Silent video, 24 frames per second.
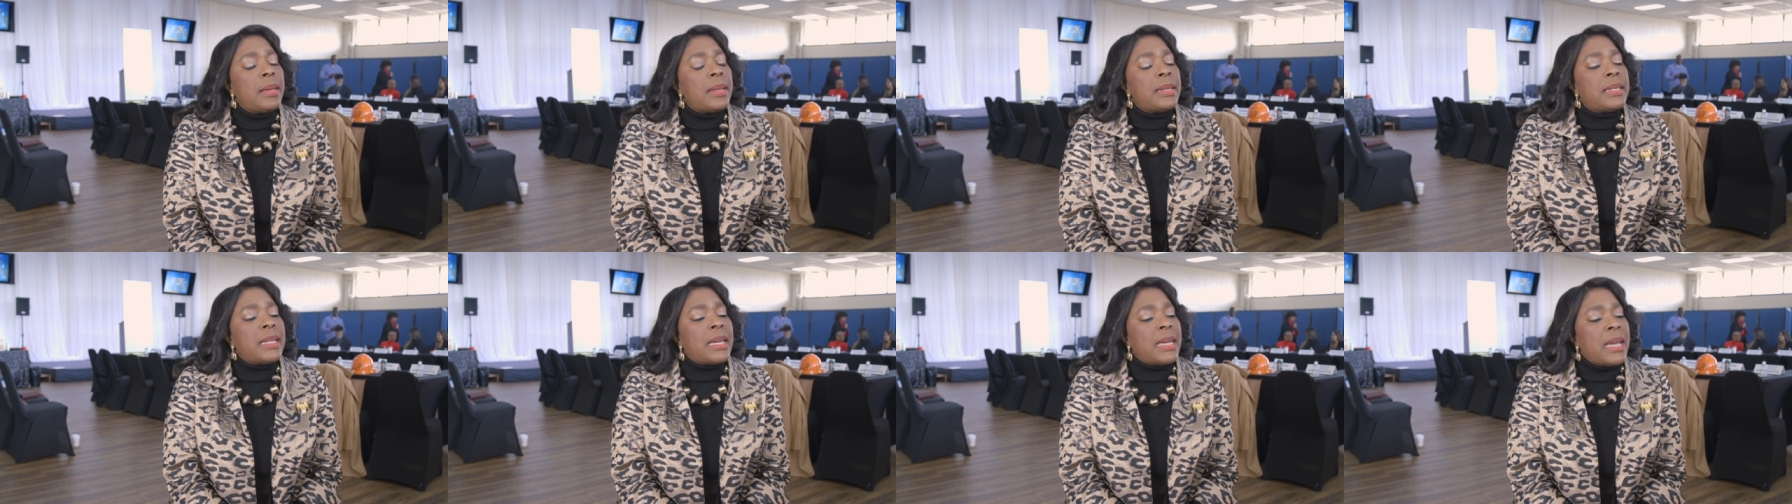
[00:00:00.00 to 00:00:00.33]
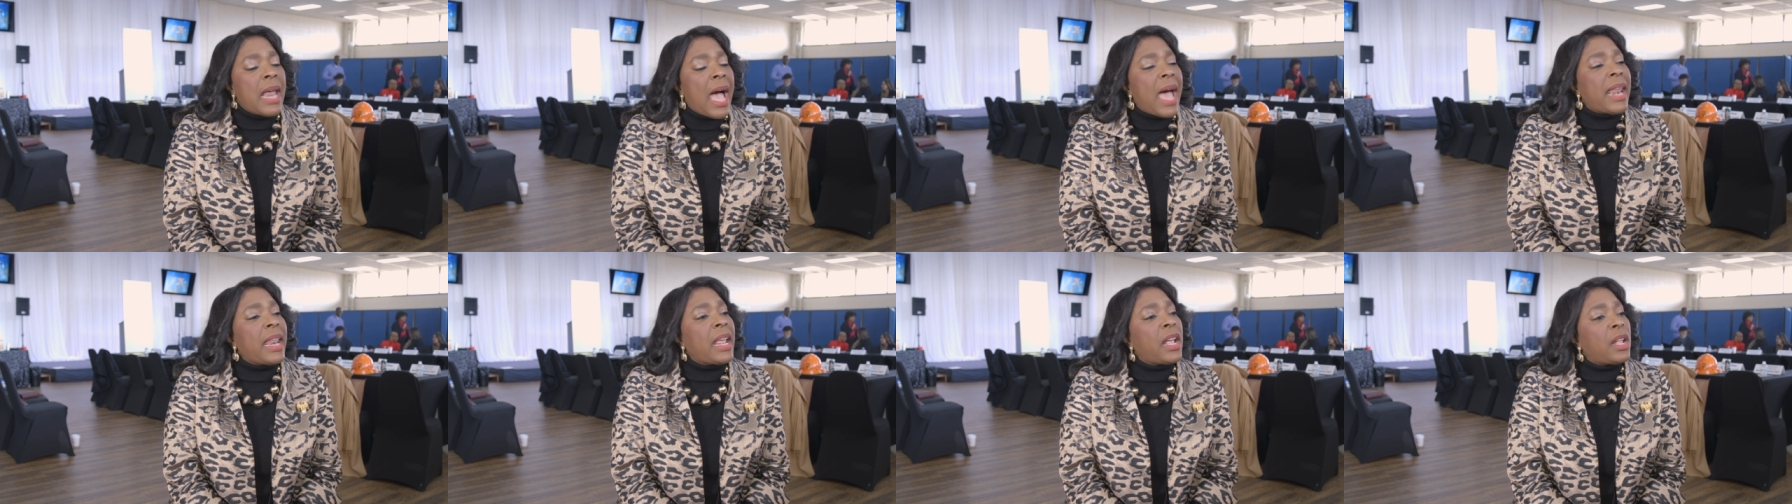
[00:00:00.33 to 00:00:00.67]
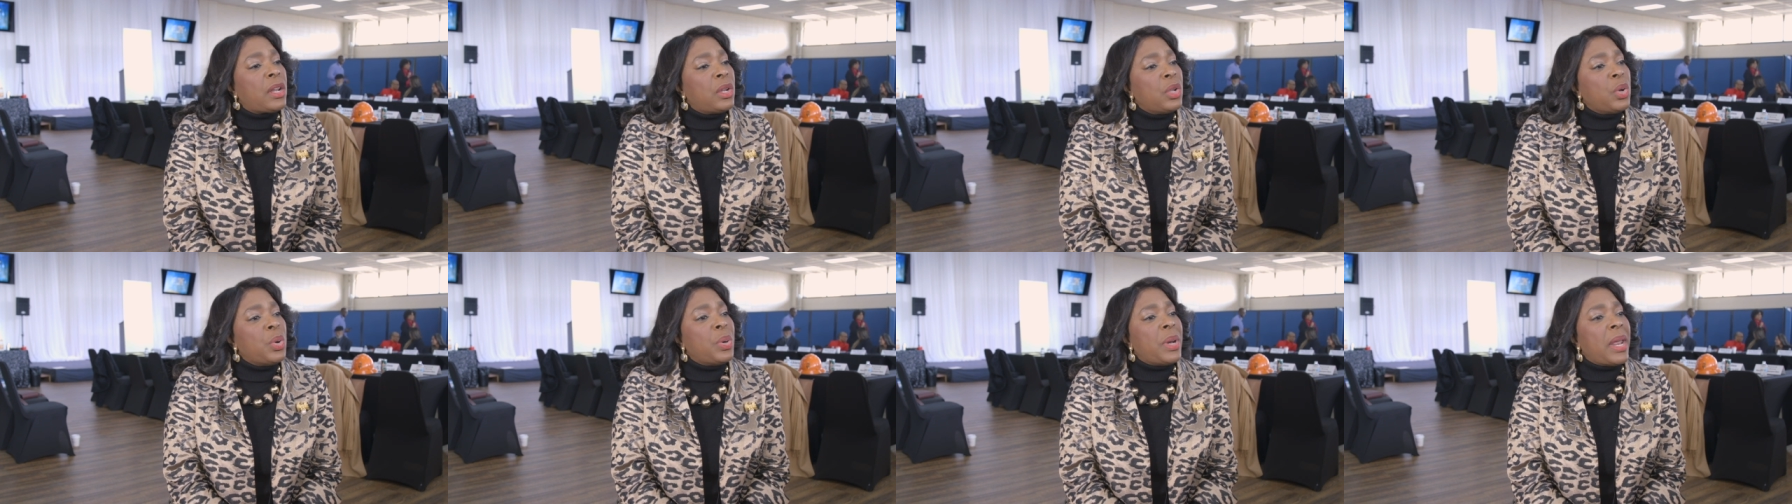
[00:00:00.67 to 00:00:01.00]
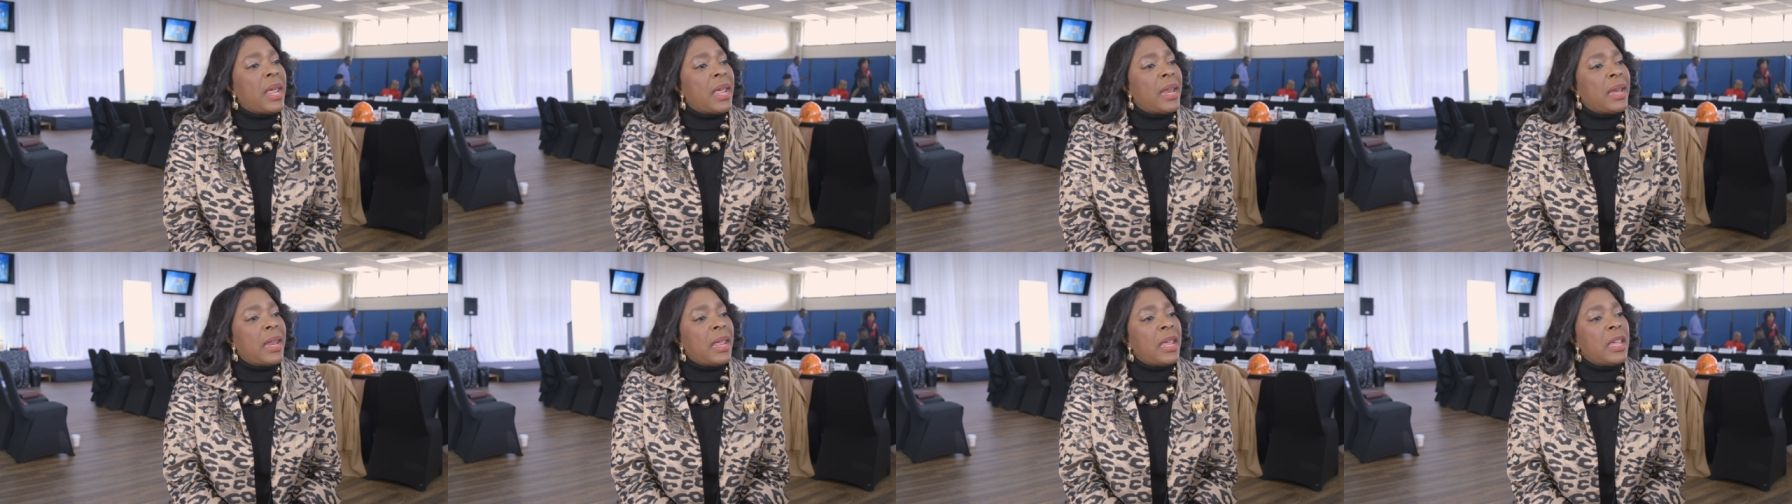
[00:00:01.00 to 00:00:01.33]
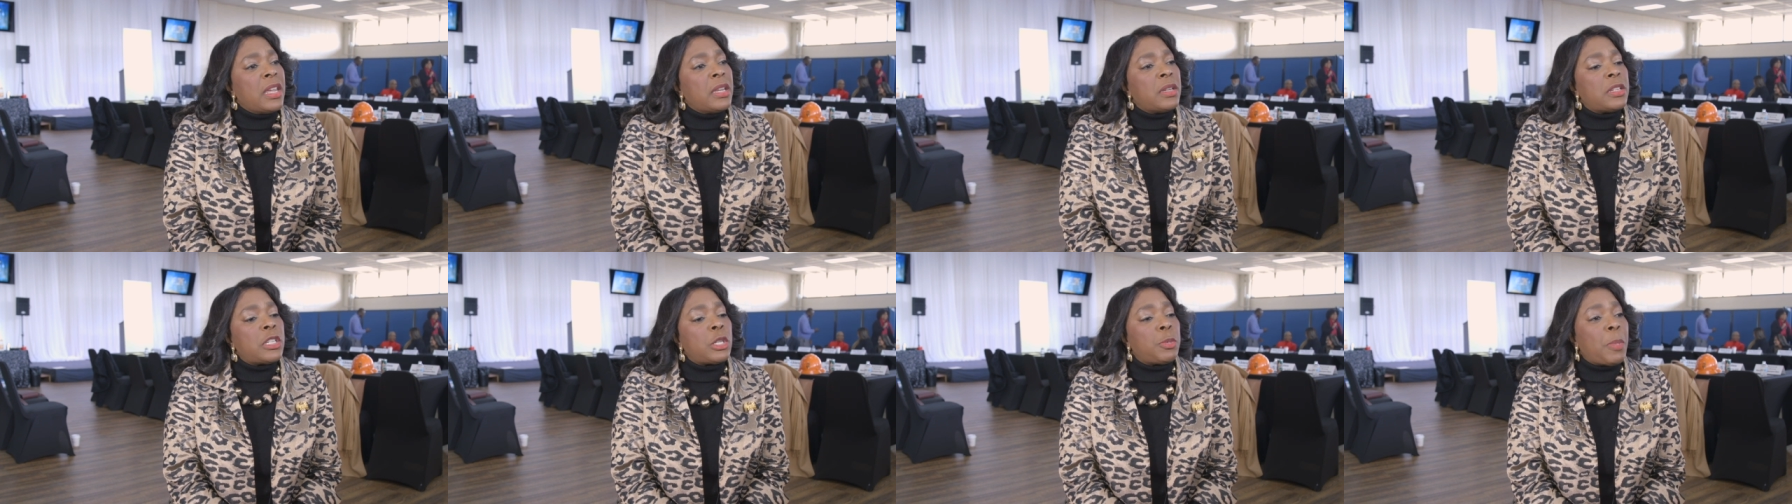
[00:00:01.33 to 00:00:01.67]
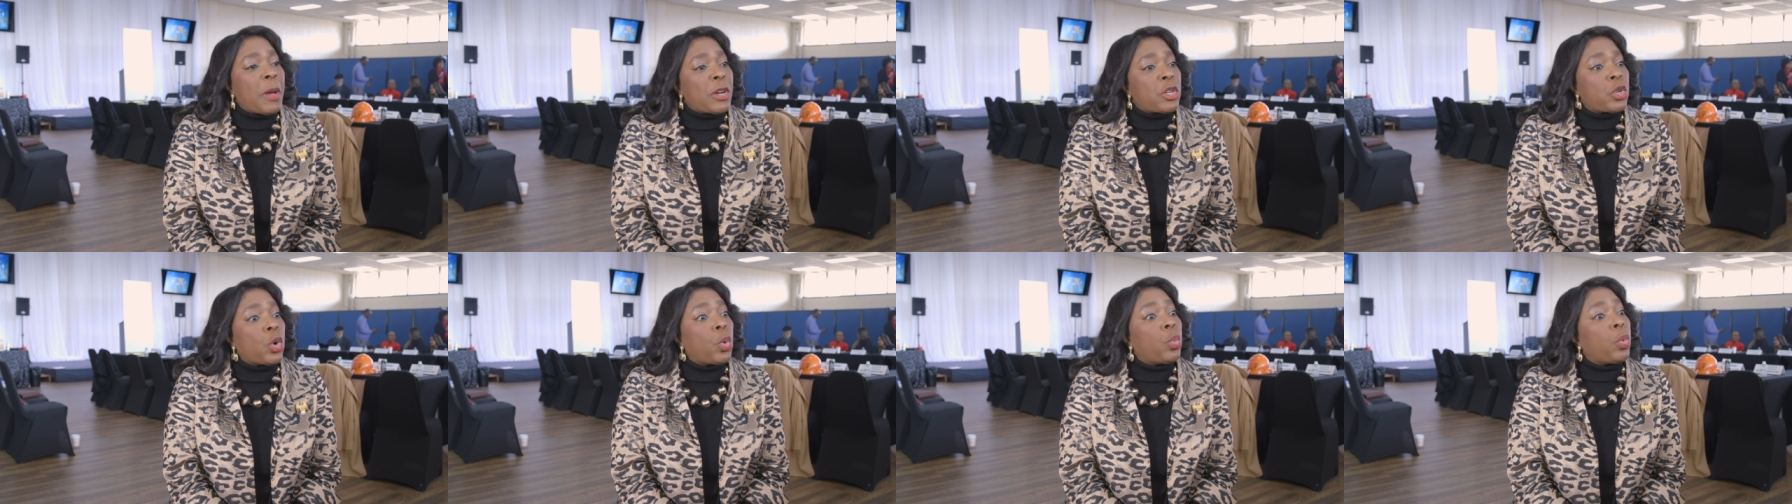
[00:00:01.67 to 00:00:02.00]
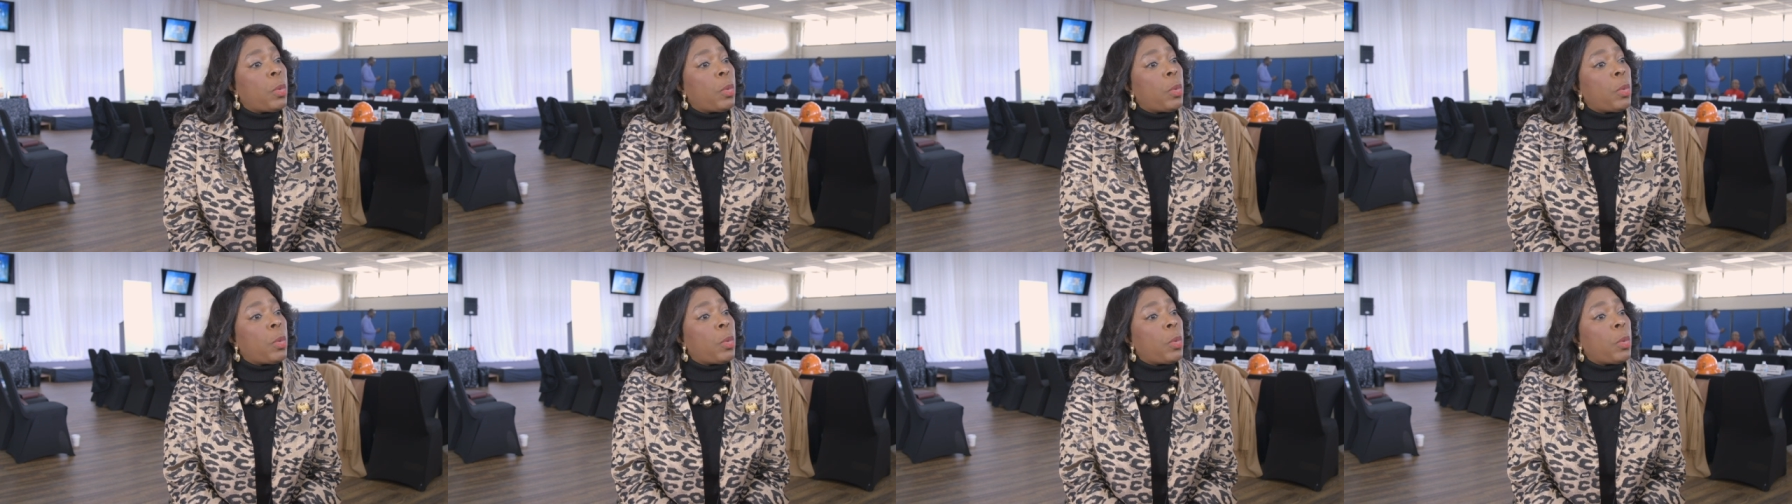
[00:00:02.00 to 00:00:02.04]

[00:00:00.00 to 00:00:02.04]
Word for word: did not include any special